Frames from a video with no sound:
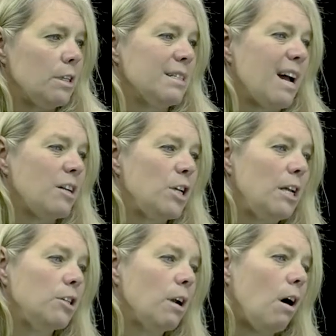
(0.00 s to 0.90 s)
does not
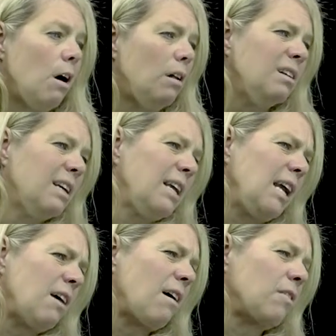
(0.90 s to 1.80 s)
change at all.
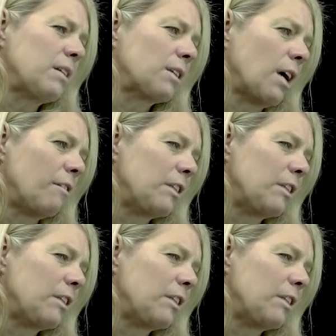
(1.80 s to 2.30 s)
Here on this curve,